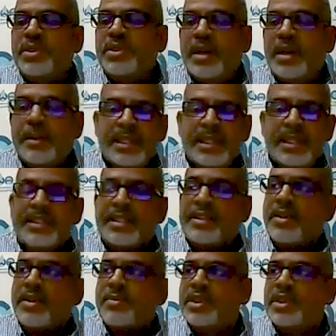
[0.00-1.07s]
garbage as it
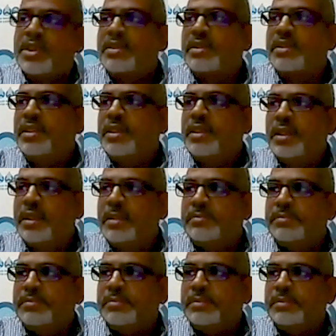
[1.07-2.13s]
comes into the
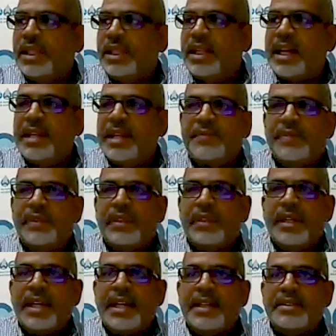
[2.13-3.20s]
landfill
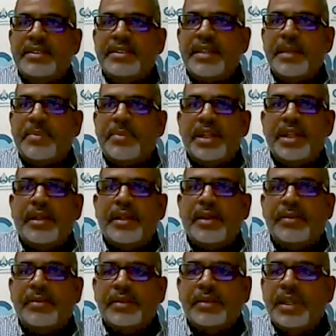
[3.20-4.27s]
and separate it
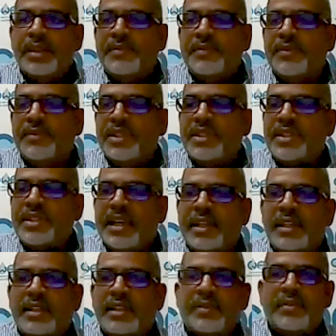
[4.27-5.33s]
out for
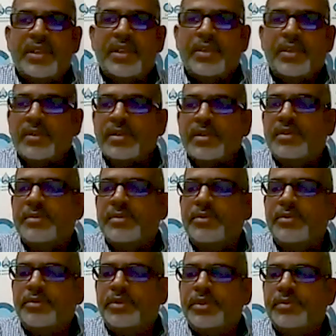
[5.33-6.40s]
recycling, for reuse,
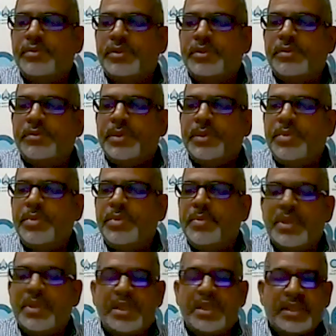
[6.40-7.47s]
to
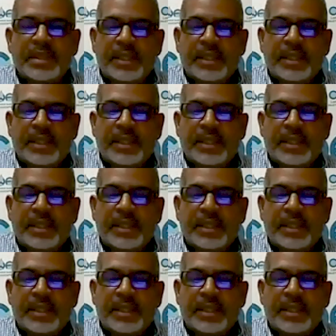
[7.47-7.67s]
repurpose.